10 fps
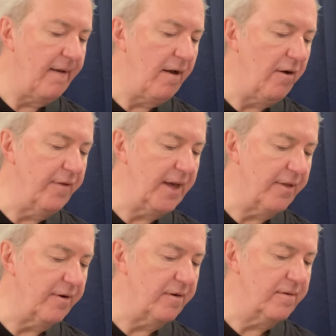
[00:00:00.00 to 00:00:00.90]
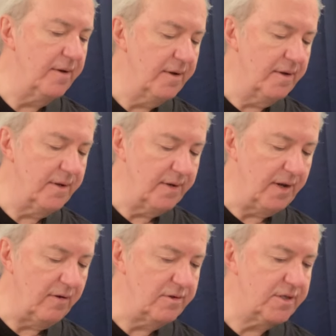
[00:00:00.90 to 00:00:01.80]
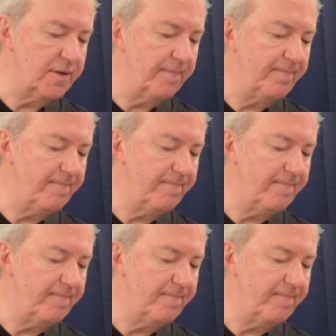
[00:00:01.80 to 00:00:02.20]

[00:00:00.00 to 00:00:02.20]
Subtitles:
All the other notes